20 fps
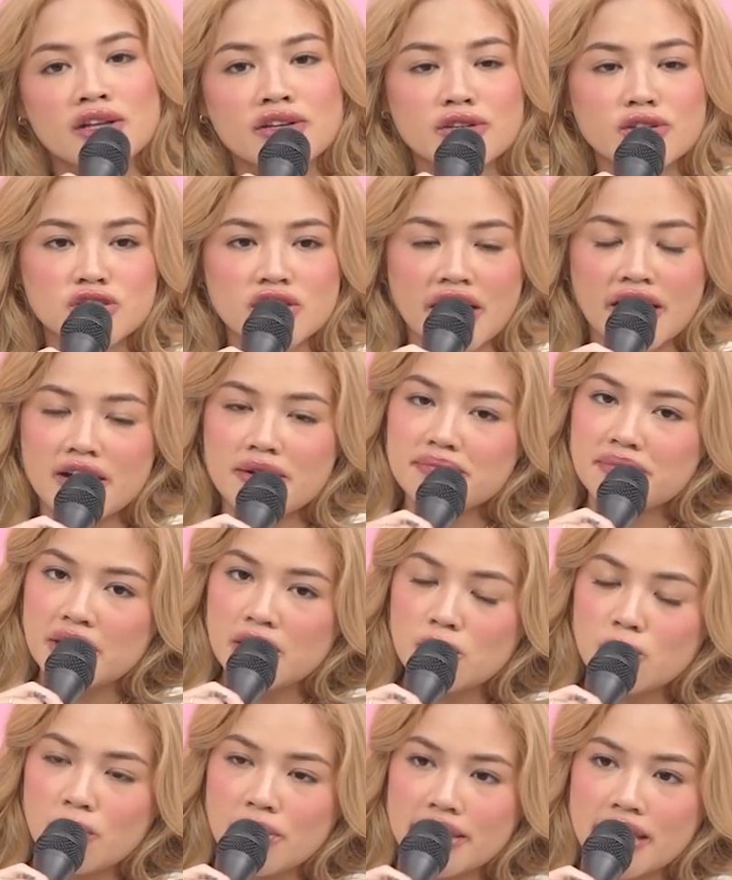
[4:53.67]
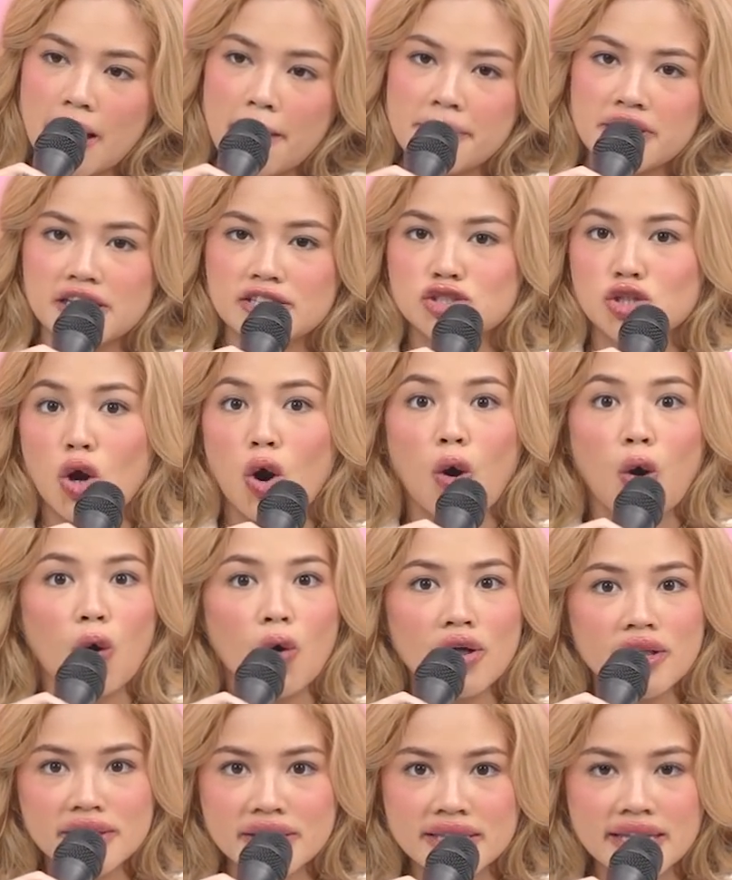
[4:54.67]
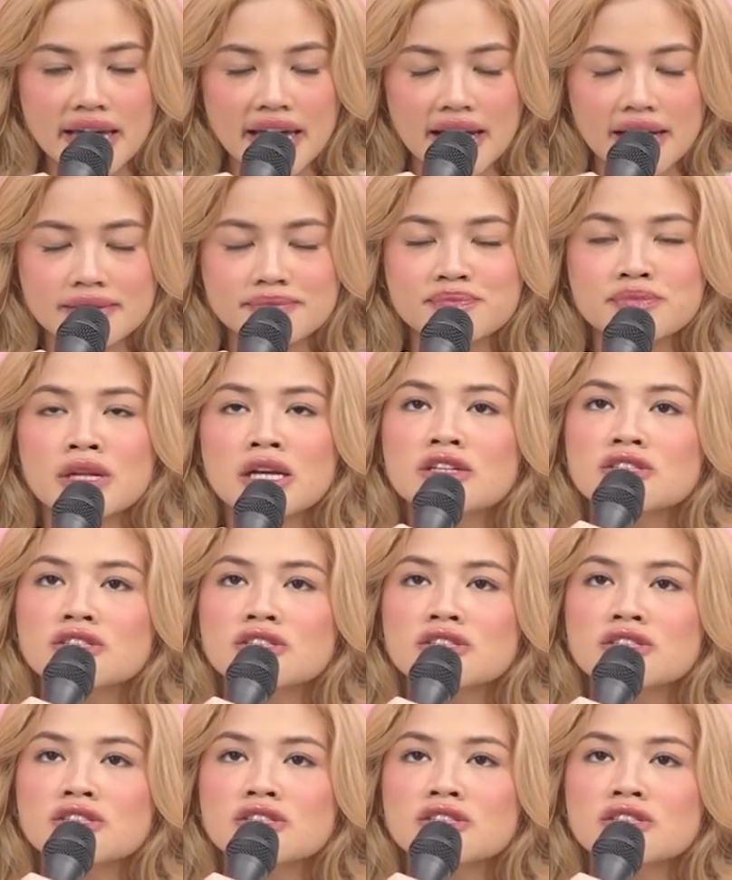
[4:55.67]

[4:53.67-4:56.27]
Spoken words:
you share a meal with them, and it's a whole thing.